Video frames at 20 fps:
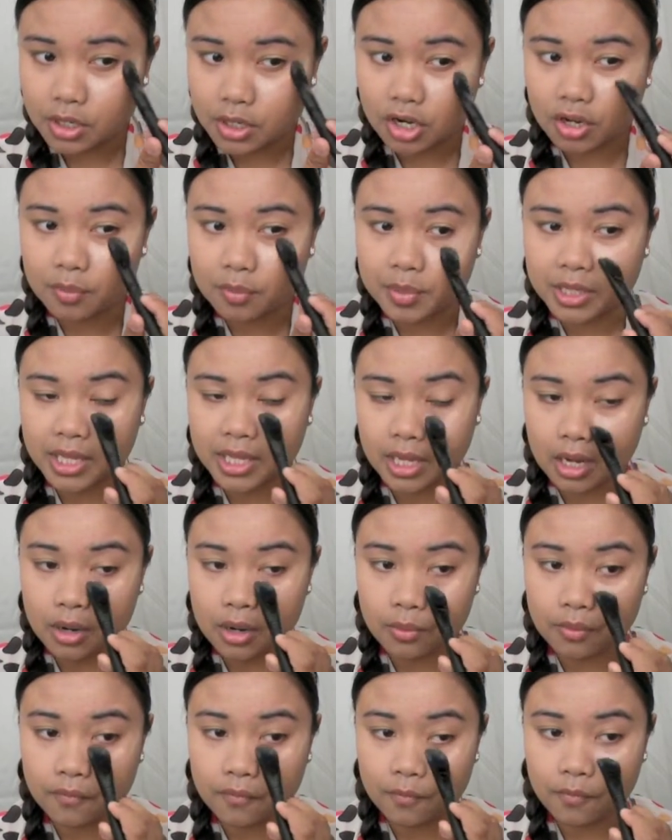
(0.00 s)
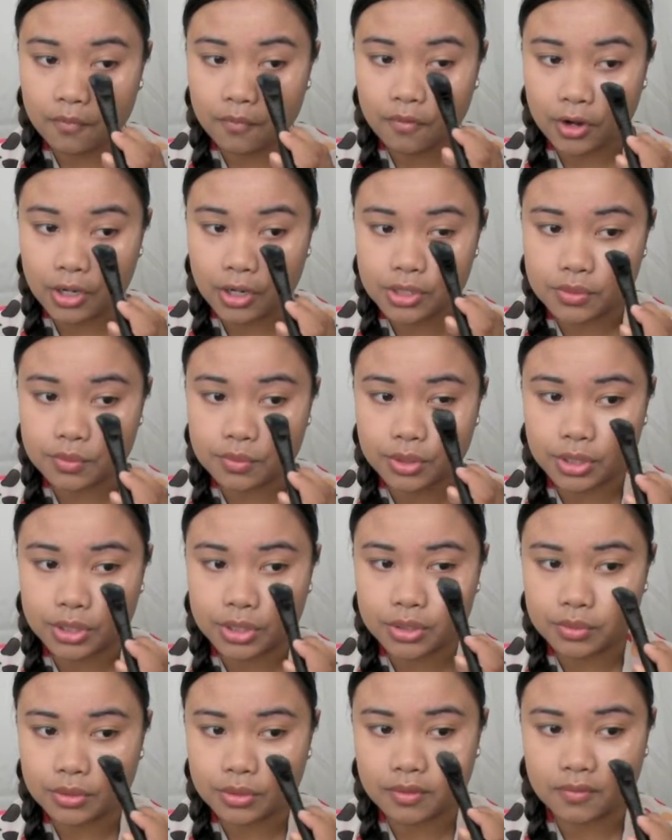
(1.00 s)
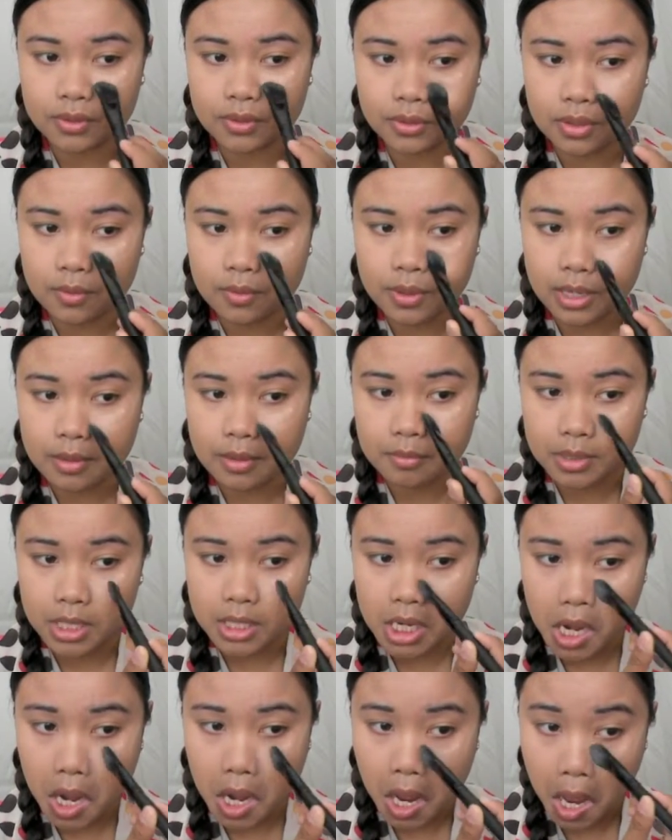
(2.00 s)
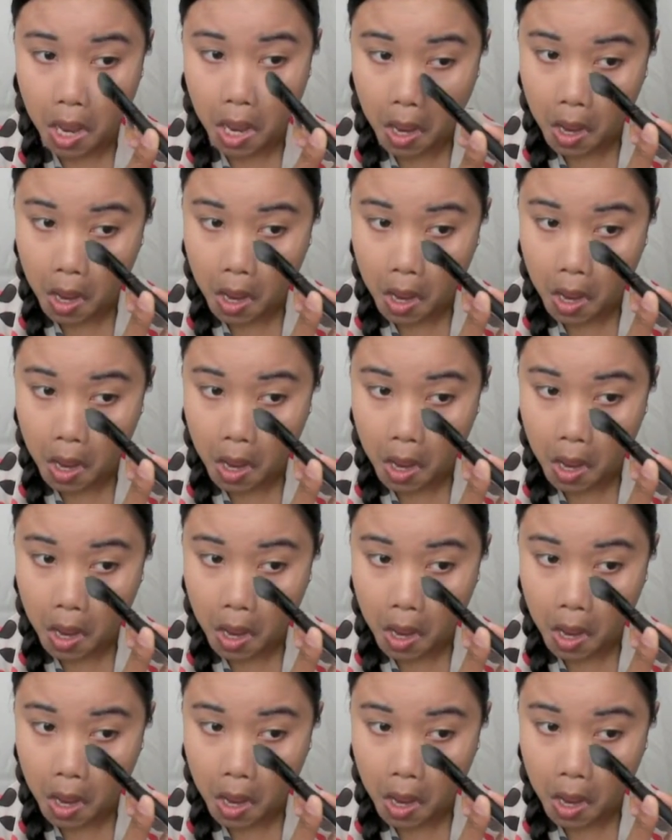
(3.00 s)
So it'll be like a reverse raccoon, if you know what I mean.